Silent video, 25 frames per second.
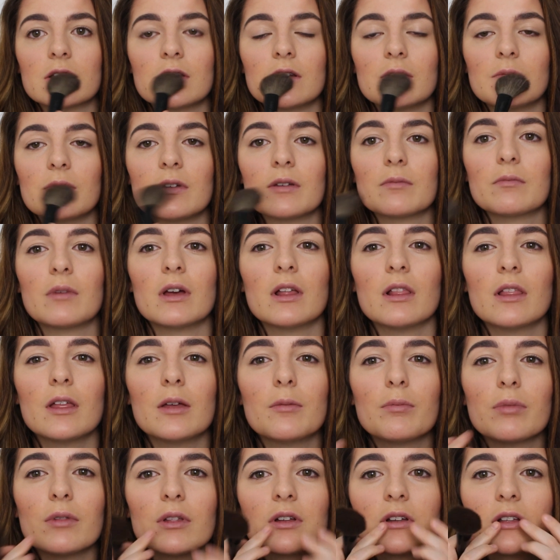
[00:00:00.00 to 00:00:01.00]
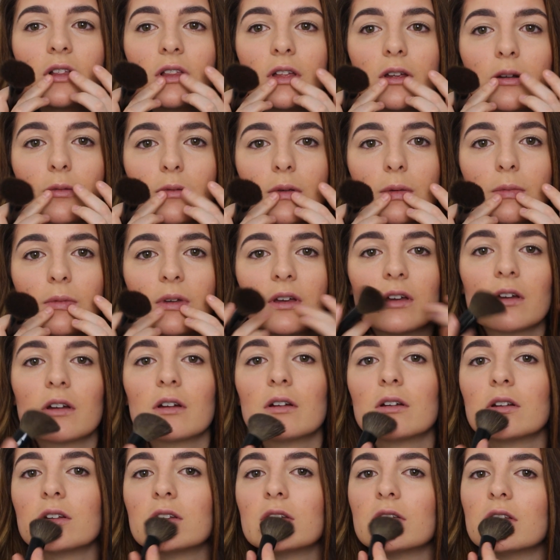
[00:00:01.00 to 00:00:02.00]
gonna make my lip look a little bit
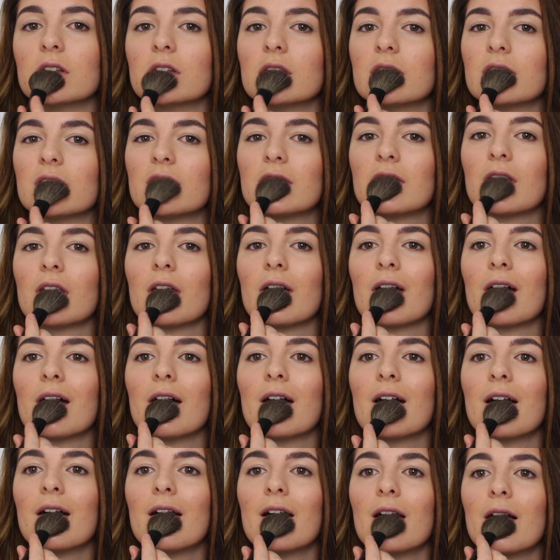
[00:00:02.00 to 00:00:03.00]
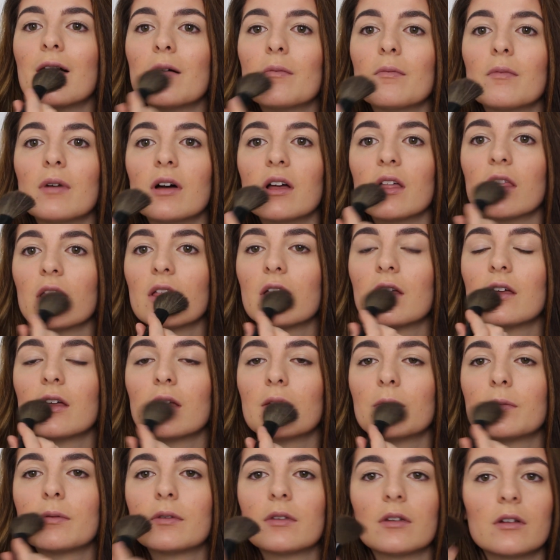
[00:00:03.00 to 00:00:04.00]
bigger since my
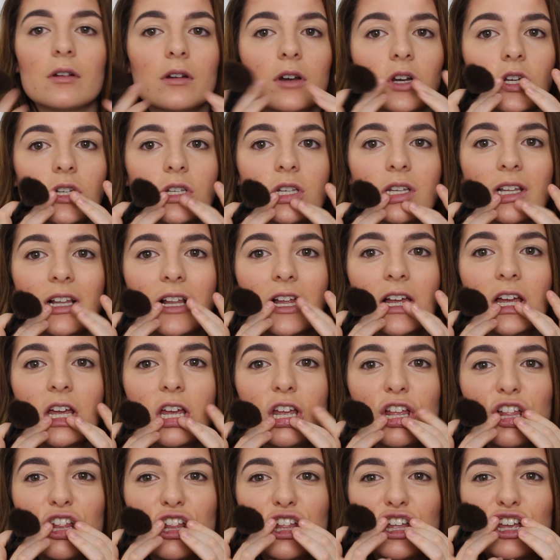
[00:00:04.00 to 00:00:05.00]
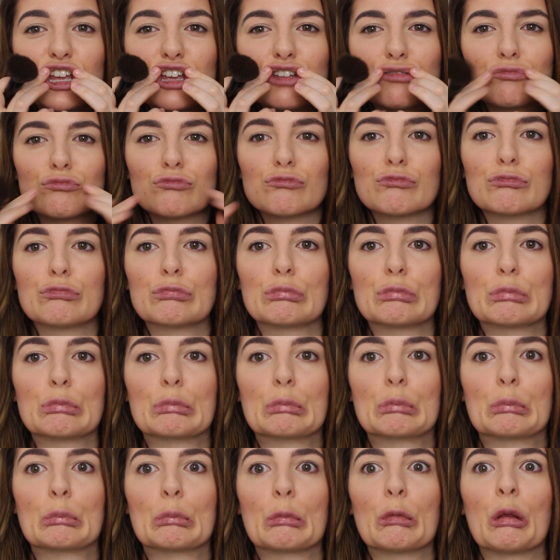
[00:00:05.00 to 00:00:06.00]
lips are slightly
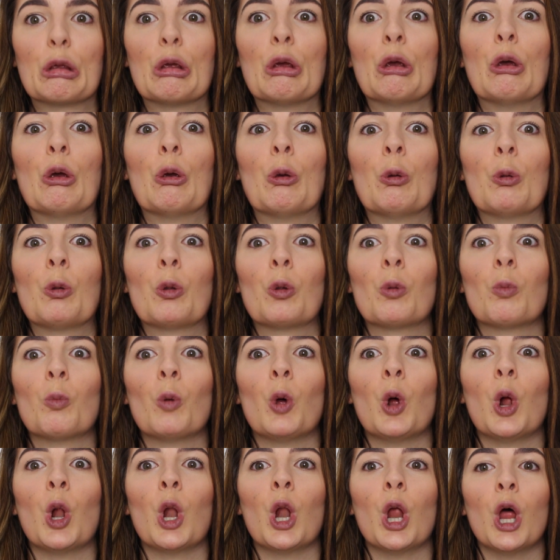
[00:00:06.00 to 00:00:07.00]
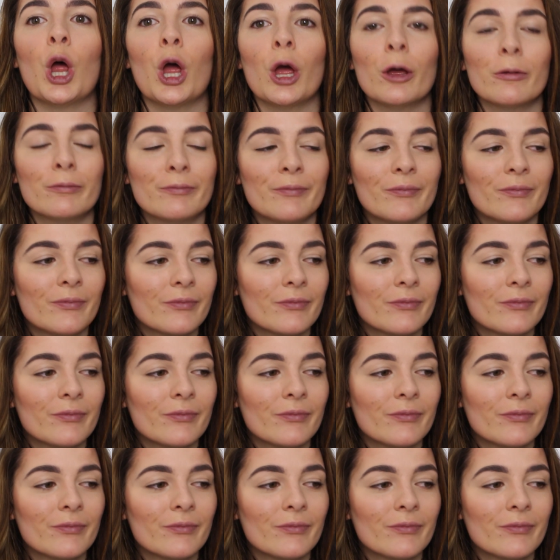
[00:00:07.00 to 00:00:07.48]
smaller.